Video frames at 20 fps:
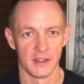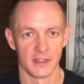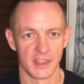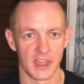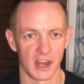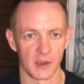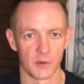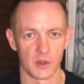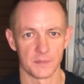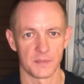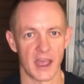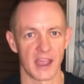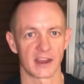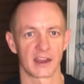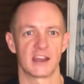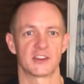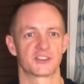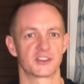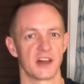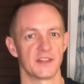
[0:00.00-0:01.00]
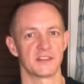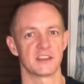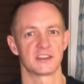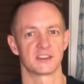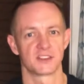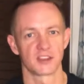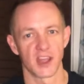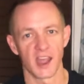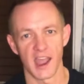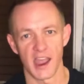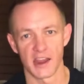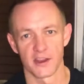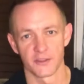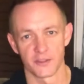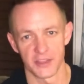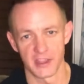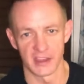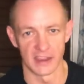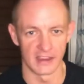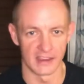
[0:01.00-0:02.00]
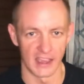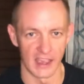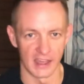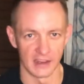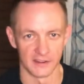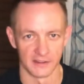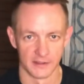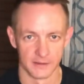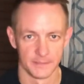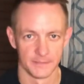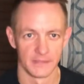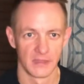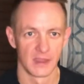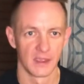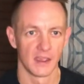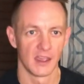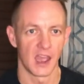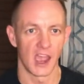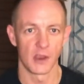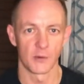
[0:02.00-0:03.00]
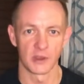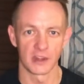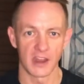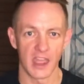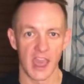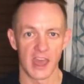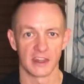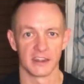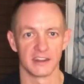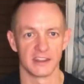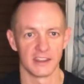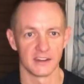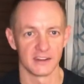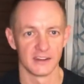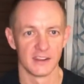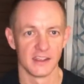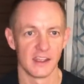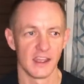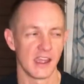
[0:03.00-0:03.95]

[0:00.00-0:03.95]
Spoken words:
Then I went back, I shot the entire thing again. I went and edited it,